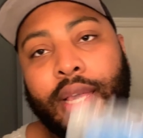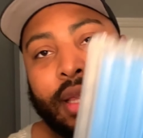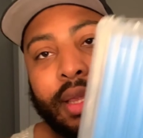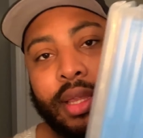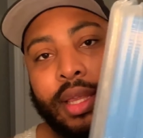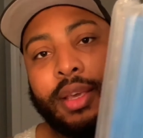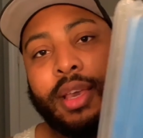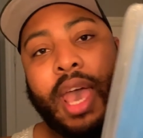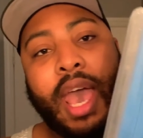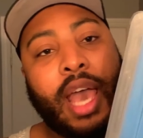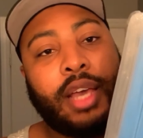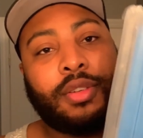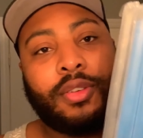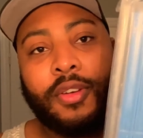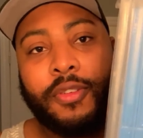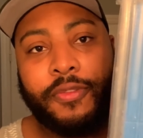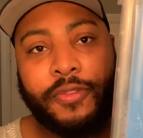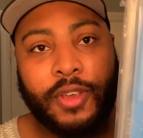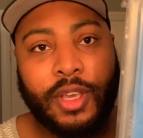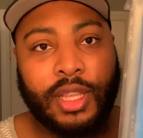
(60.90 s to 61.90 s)
the actual
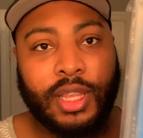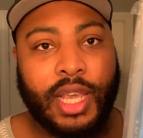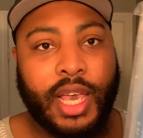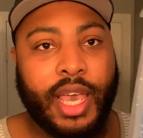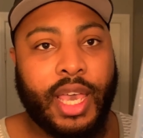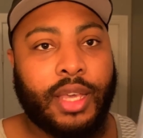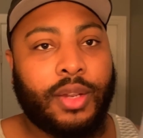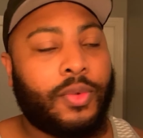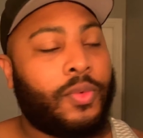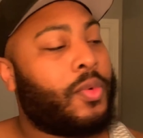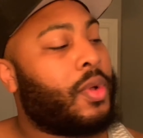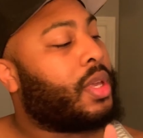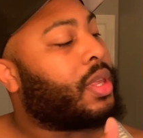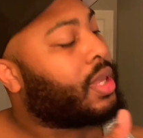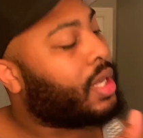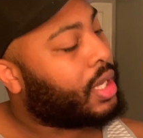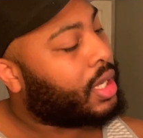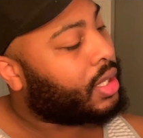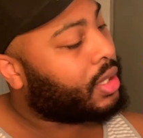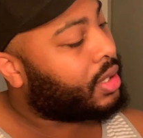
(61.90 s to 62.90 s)
fill light with
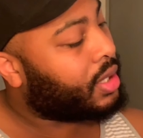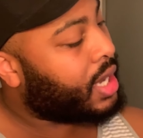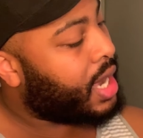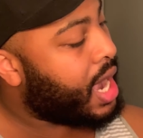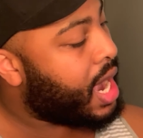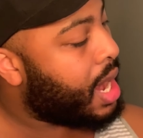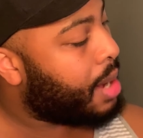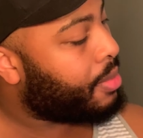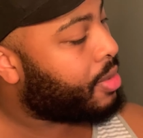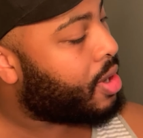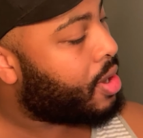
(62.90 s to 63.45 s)
a camera